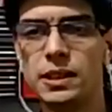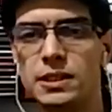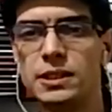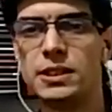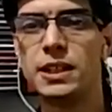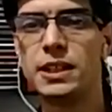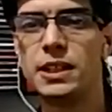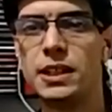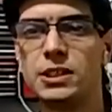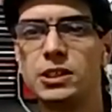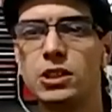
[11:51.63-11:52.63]
It's
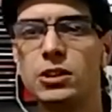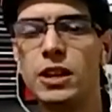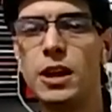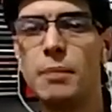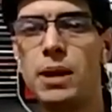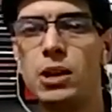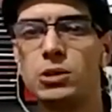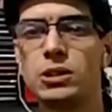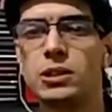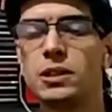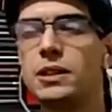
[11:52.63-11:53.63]
a song about
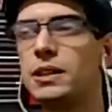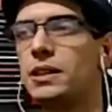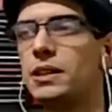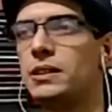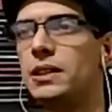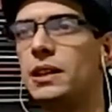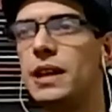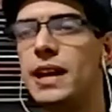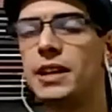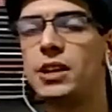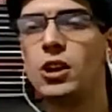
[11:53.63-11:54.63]
the
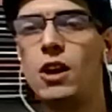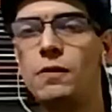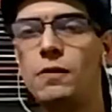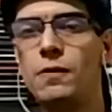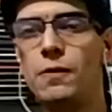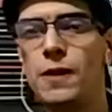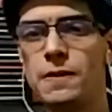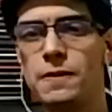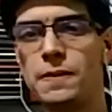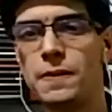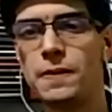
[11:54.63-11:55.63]
lack of
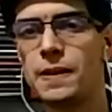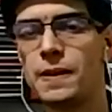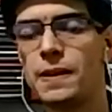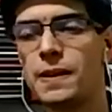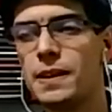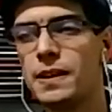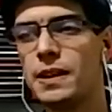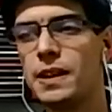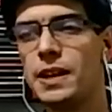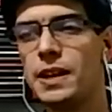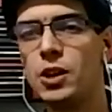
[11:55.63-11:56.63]
faith
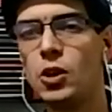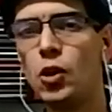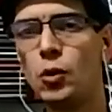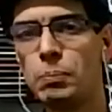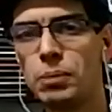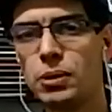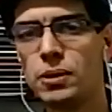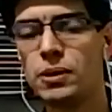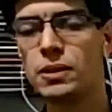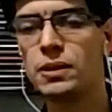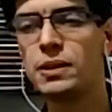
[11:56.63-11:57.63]
and hope
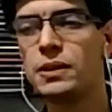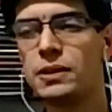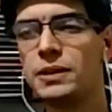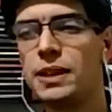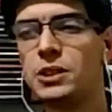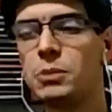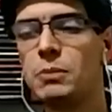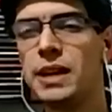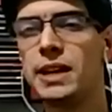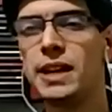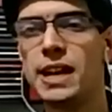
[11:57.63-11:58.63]
that
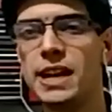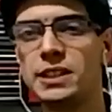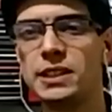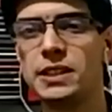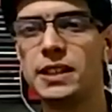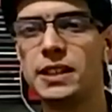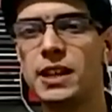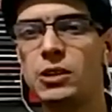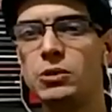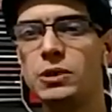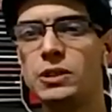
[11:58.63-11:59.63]
mankind
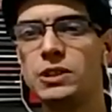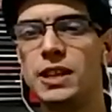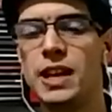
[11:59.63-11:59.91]
now is